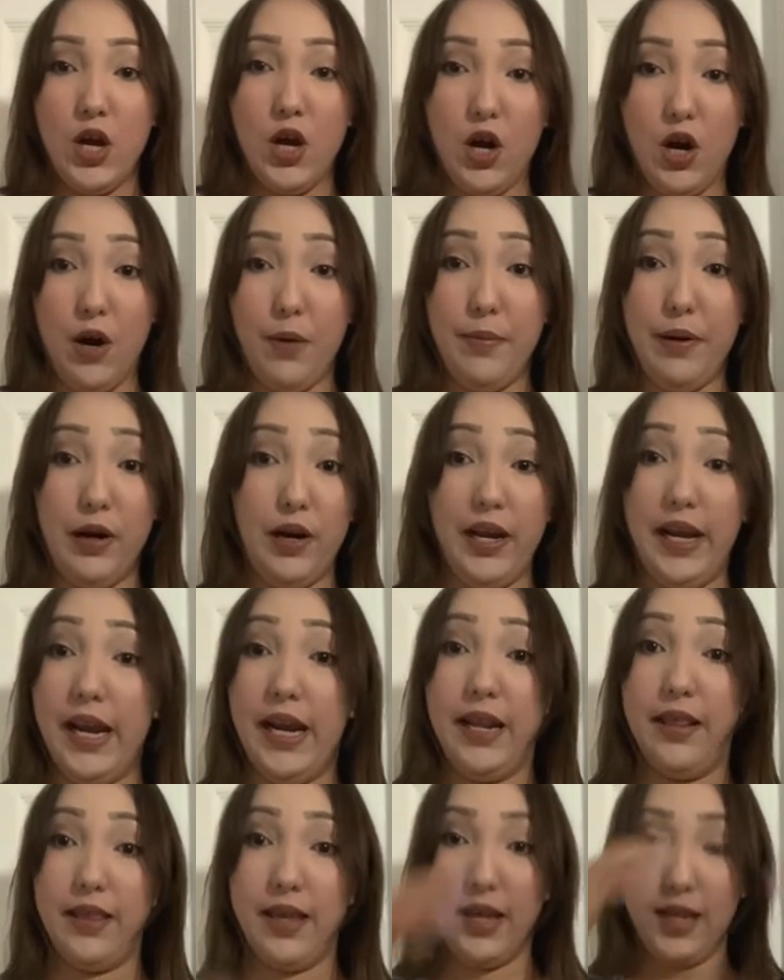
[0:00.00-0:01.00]
are barely
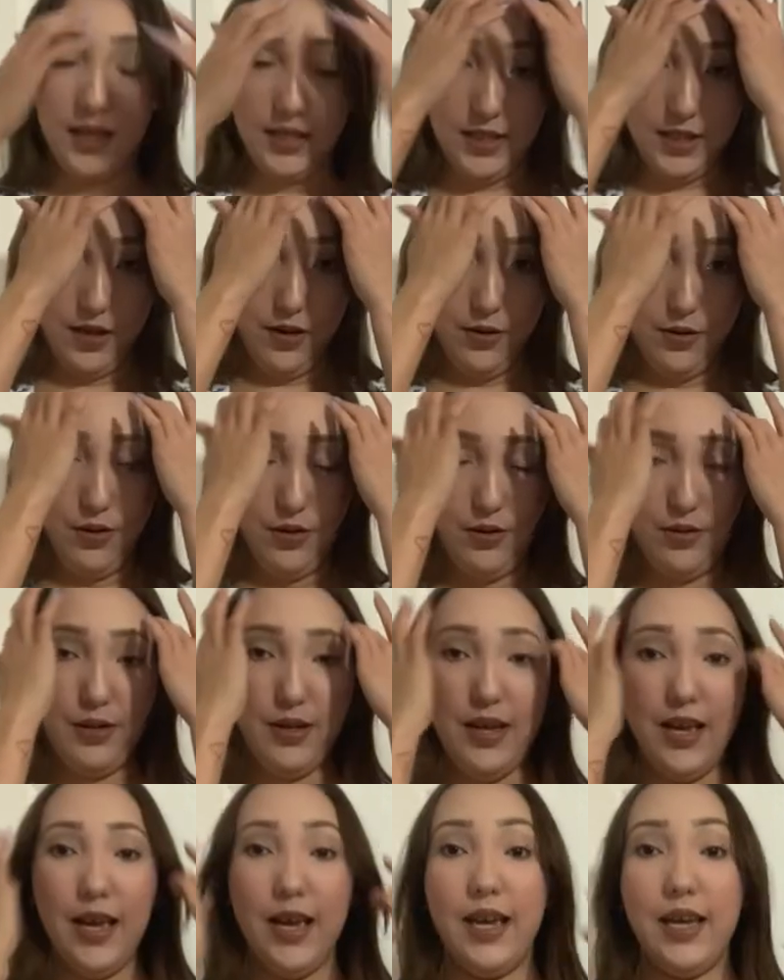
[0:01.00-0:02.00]
anything. So,
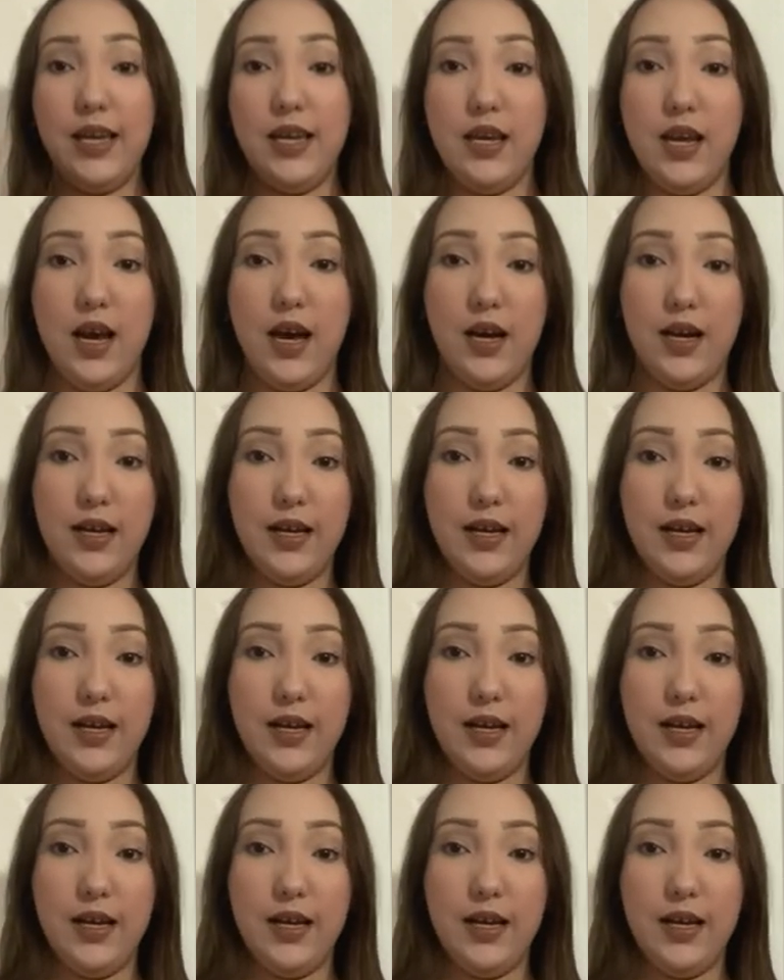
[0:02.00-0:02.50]
yeah.